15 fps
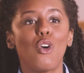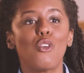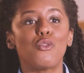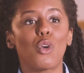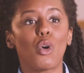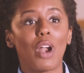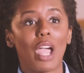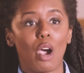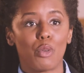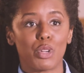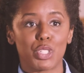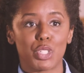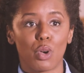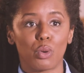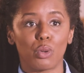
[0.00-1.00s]
4 hours
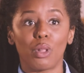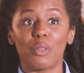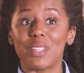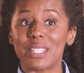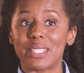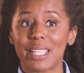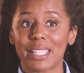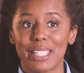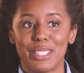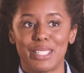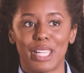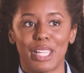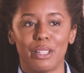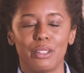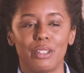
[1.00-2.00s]
total on the second day,